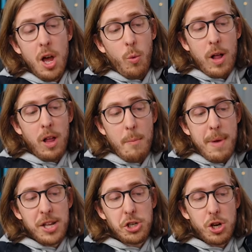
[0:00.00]
Well,
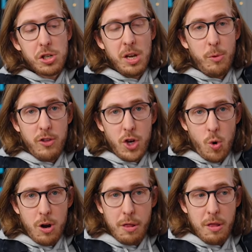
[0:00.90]
imagine you're someone in the
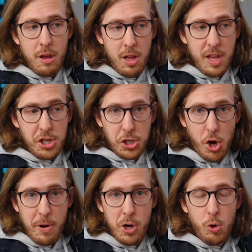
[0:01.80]
north and they just
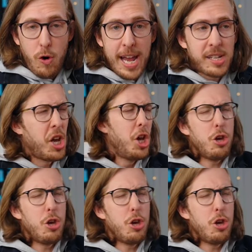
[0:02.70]
opened new Greggs.